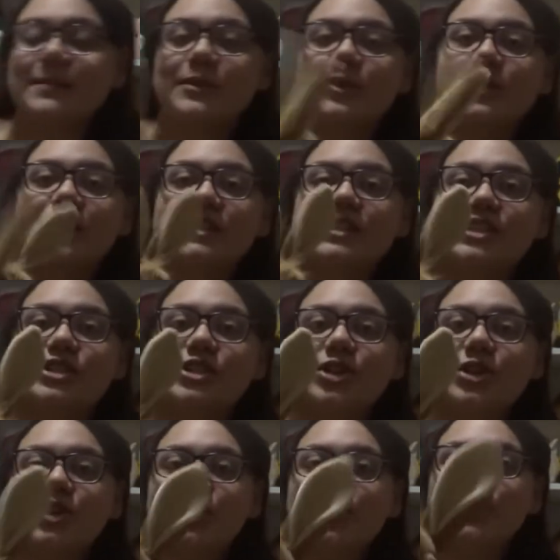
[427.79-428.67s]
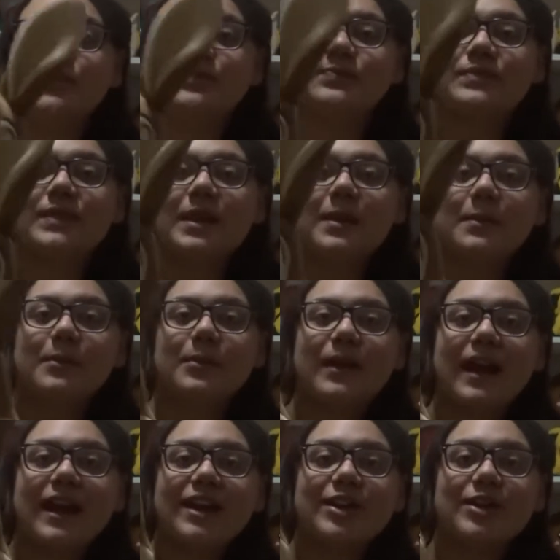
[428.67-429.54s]
going to show you
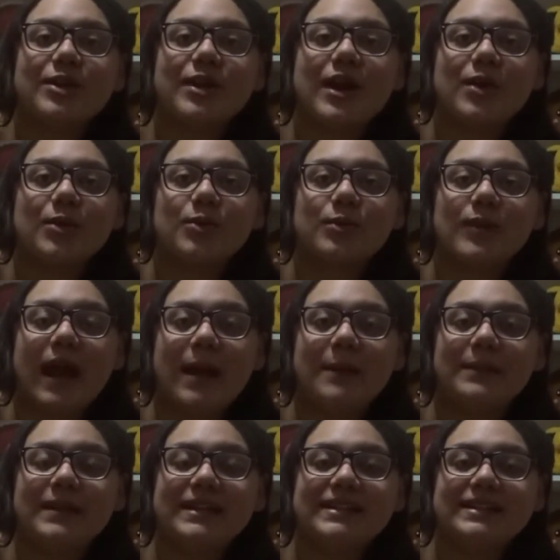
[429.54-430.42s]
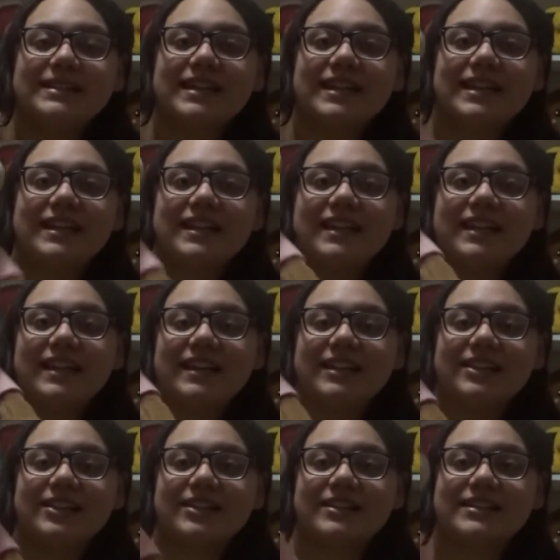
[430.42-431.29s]
Briar Rabbit. He
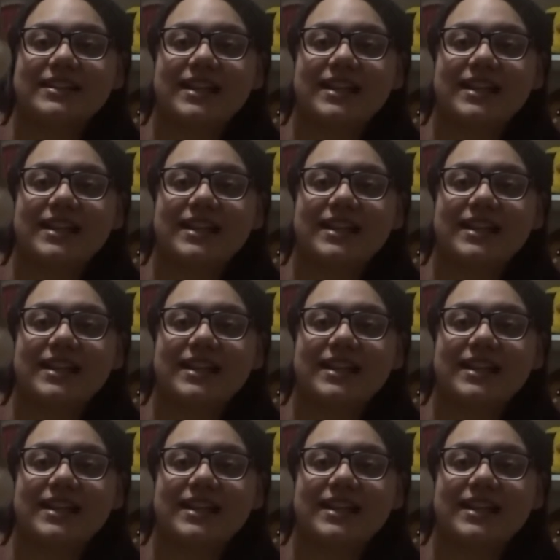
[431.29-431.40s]
looks